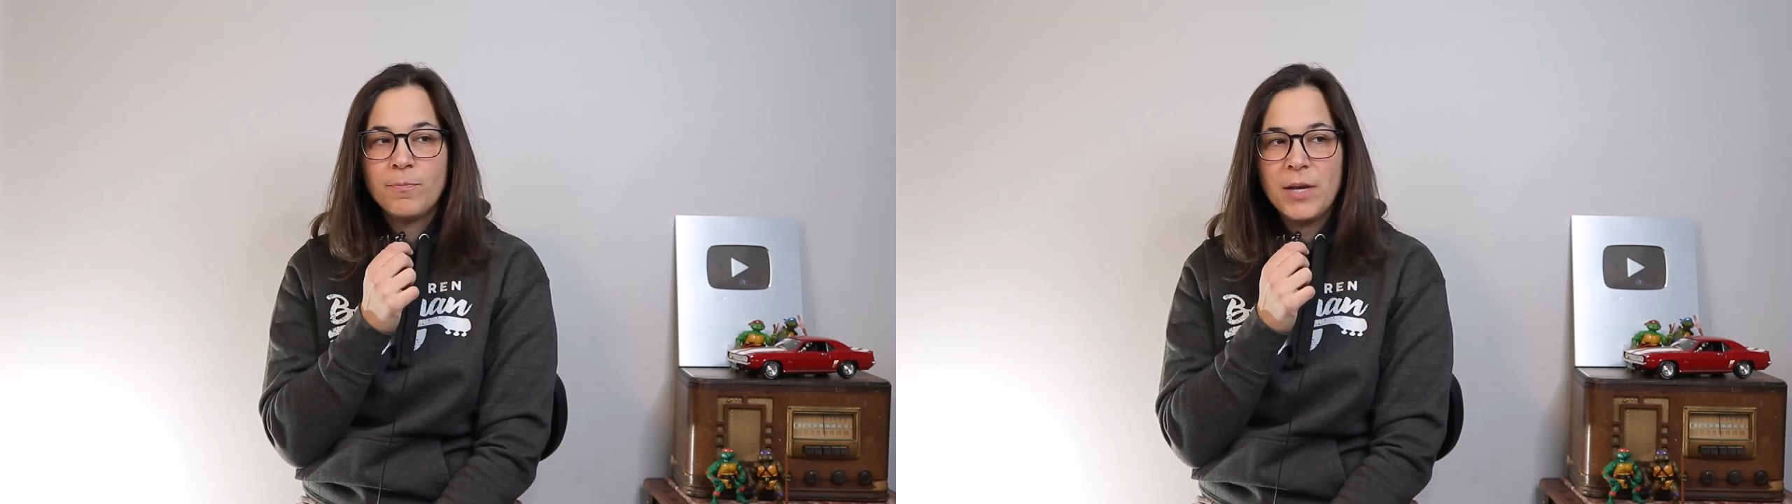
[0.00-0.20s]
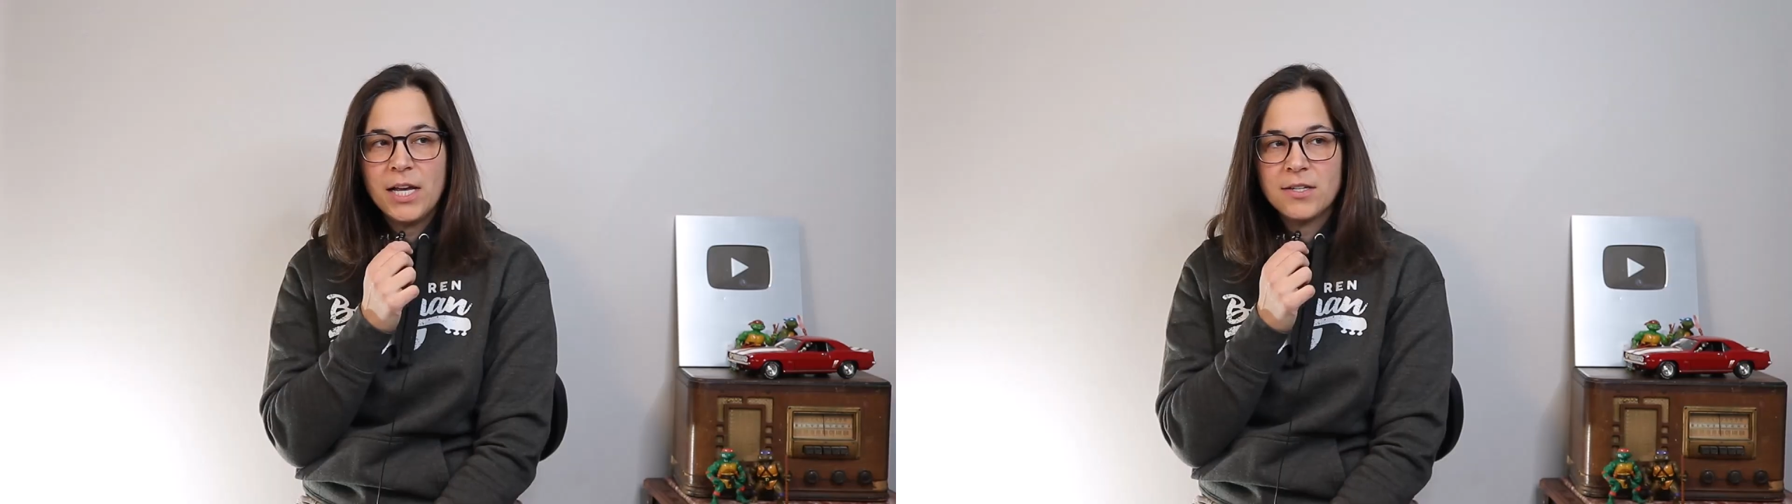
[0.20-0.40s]

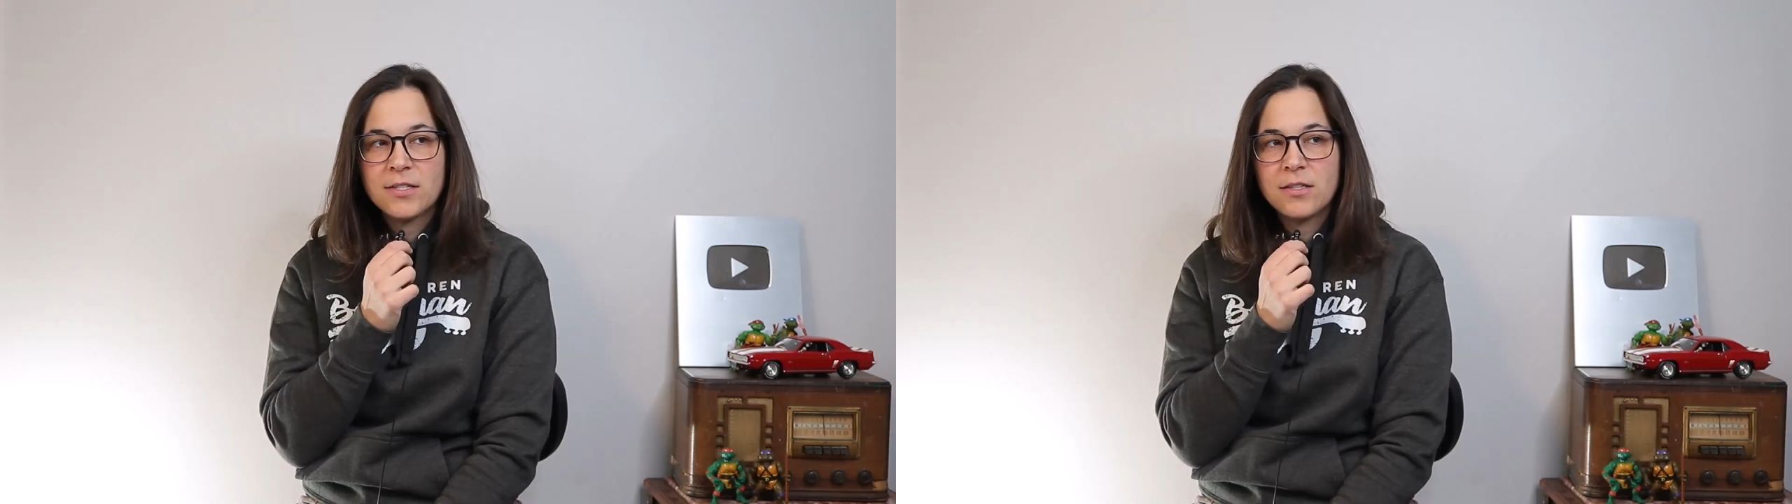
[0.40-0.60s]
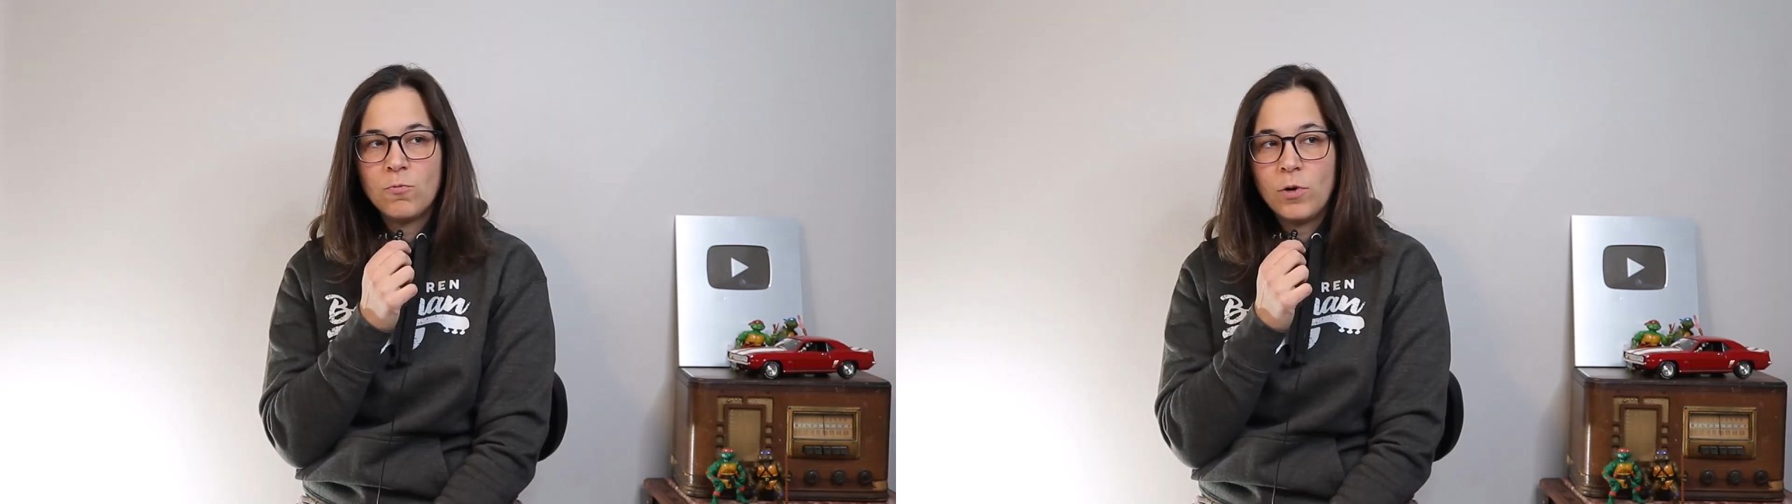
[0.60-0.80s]

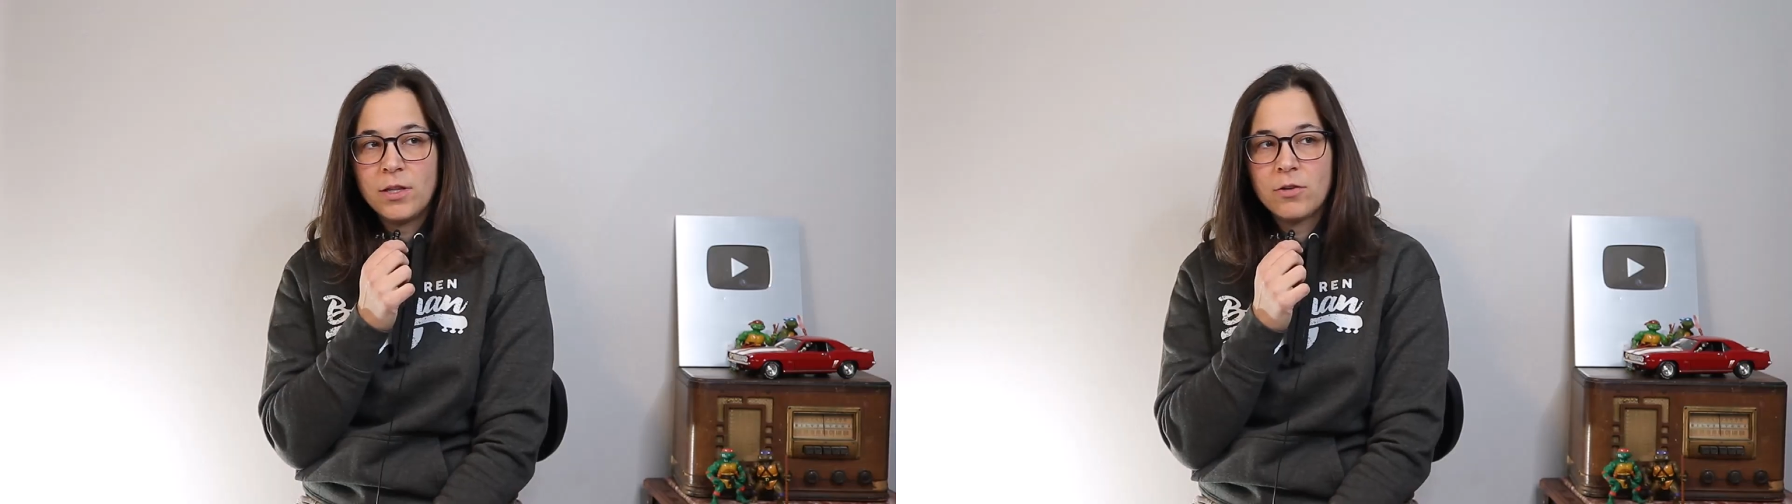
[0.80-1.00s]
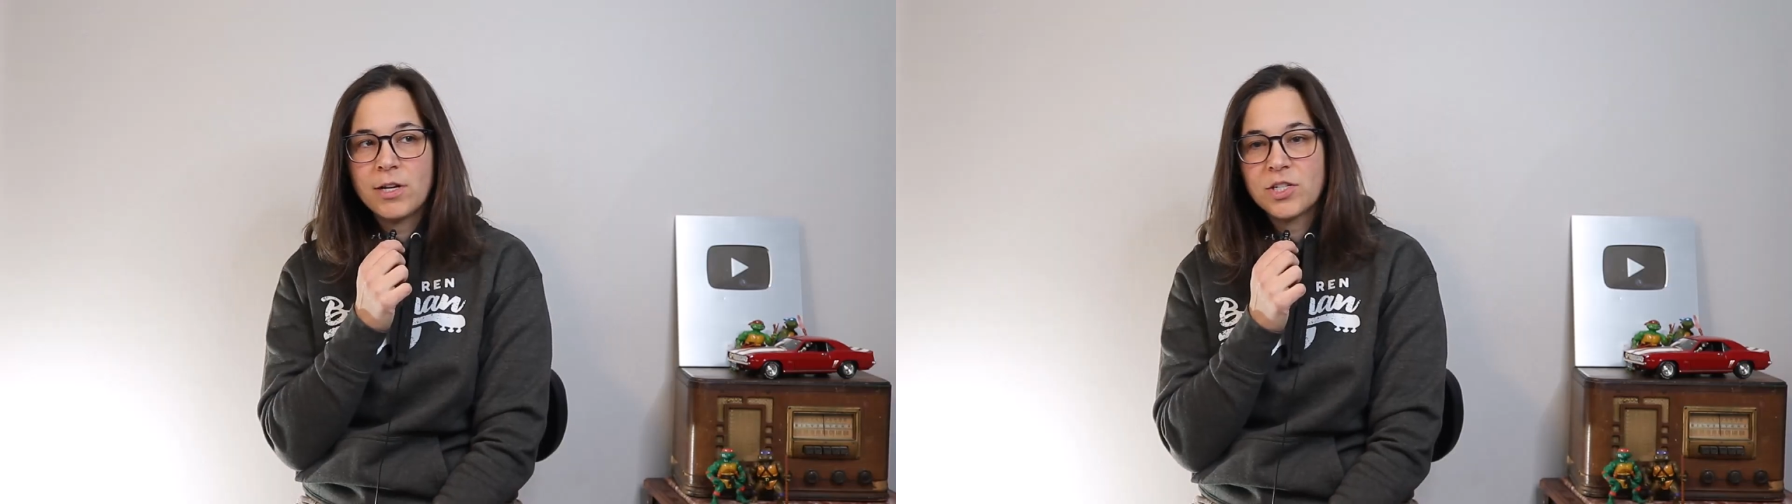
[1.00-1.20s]
Because one
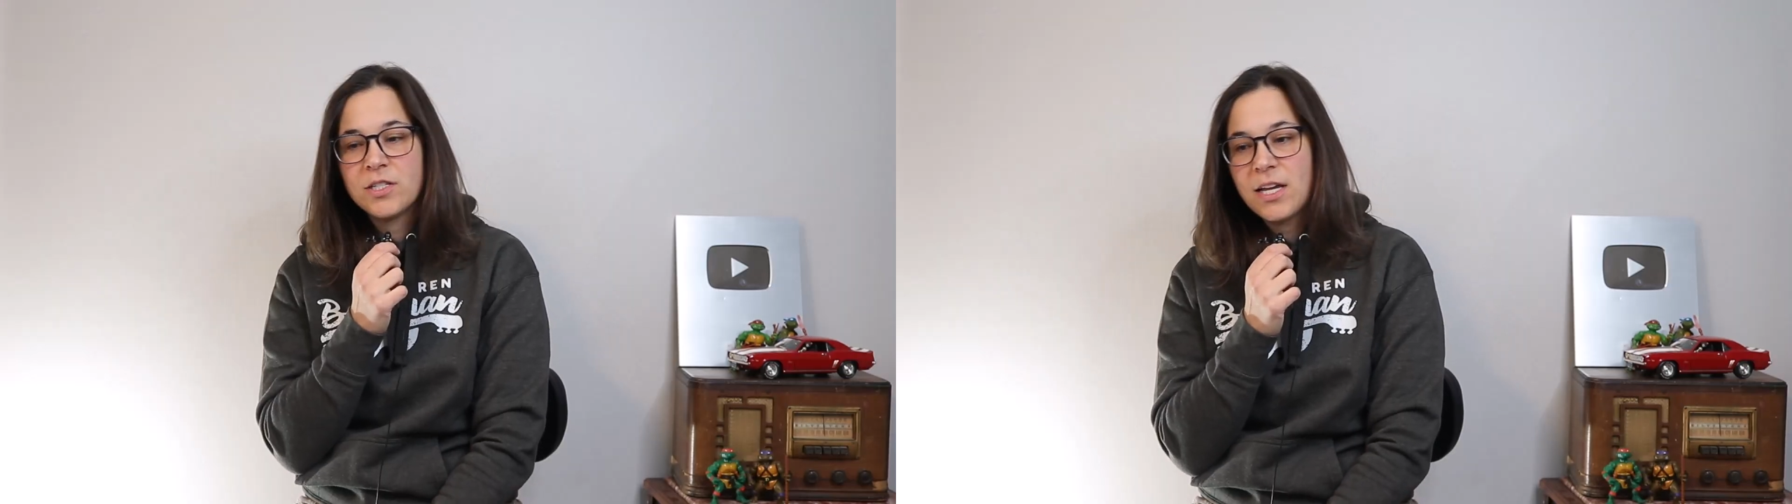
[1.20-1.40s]
of the questions